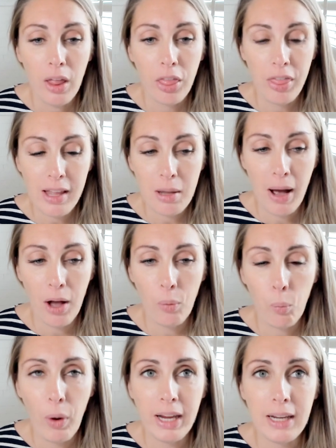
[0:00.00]
think
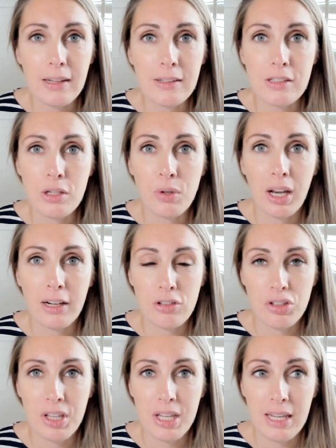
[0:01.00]
about ways you can
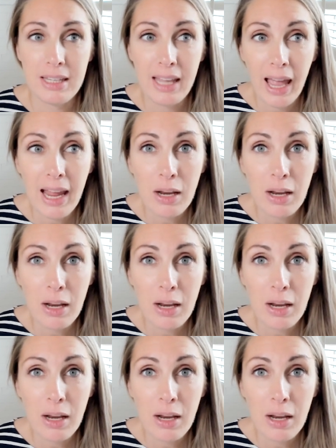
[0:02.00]
actually get